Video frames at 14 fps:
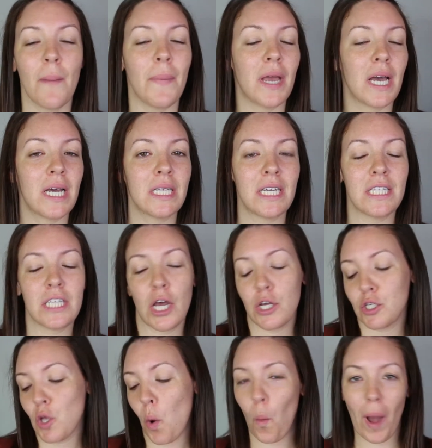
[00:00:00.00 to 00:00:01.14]
because it's
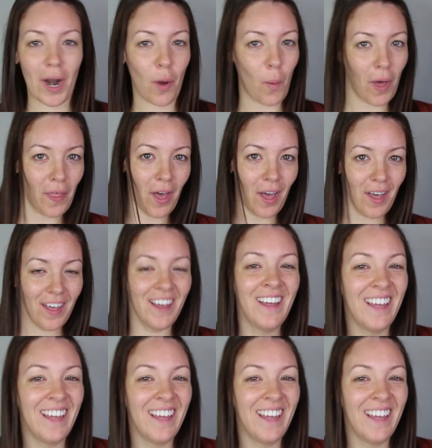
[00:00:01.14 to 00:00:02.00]
sweater weather.